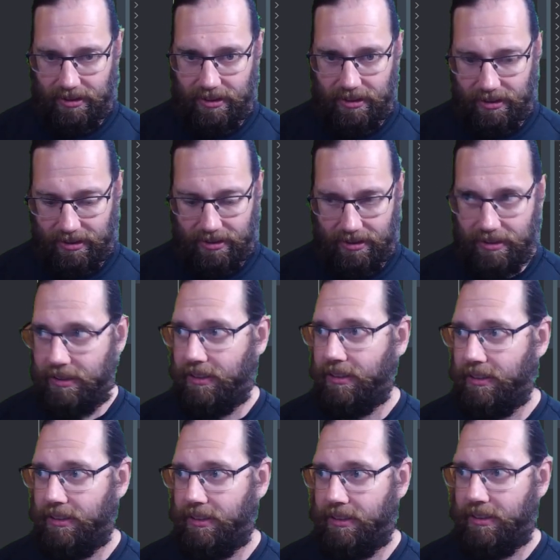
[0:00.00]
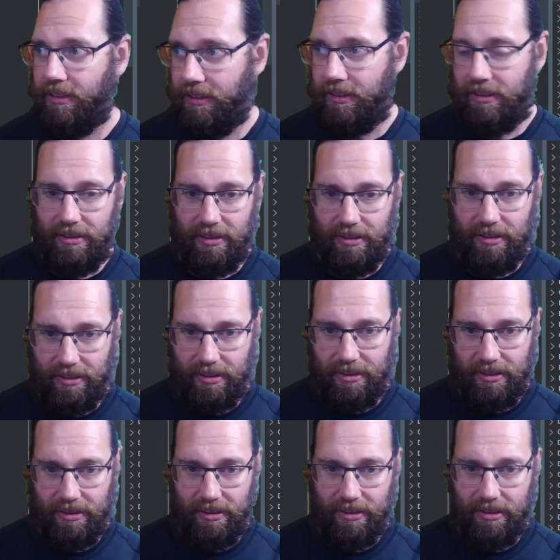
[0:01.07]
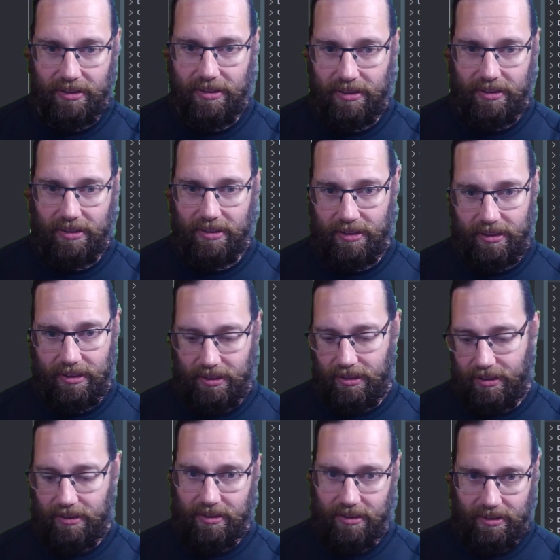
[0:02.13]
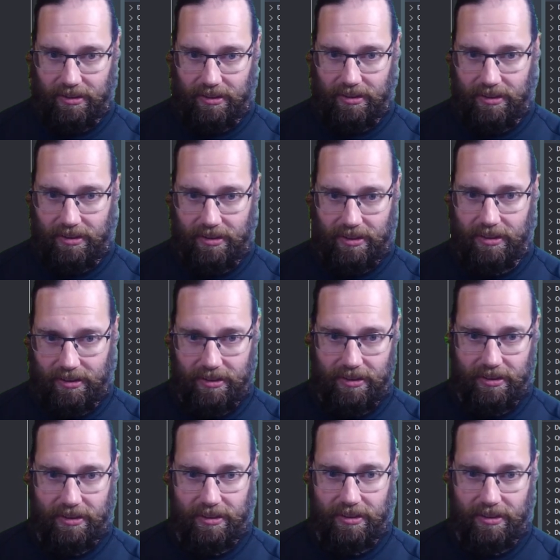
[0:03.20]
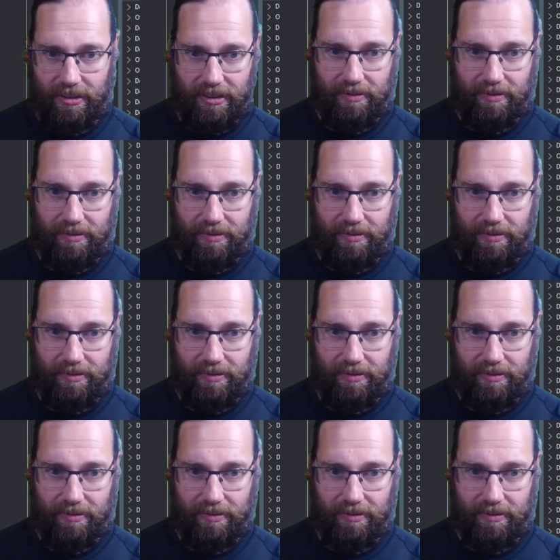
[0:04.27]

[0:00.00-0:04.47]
(silence)